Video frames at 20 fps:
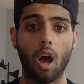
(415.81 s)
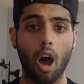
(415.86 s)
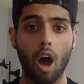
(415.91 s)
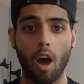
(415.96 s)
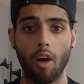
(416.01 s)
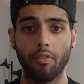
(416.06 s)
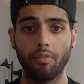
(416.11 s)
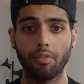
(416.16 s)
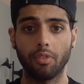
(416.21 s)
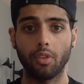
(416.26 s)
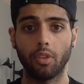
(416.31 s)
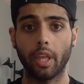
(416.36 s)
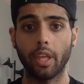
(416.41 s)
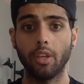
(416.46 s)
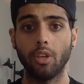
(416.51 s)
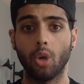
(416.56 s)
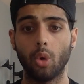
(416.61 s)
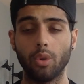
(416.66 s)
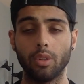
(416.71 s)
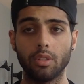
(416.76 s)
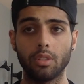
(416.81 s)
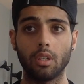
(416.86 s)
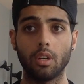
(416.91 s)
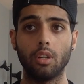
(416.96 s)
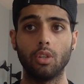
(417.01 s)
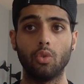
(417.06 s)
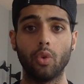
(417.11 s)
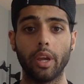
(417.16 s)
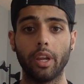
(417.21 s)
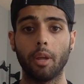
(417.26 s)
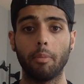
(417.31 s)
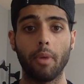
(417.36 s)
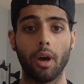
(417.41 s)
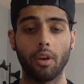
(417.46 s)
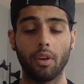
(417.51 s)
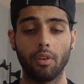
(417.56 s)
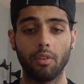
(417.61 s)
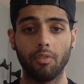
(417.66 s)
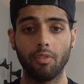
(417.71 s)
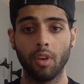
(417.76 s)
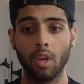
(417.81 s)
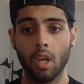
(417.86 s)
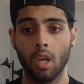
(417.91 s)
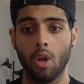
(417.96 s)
off, they notice a great amount of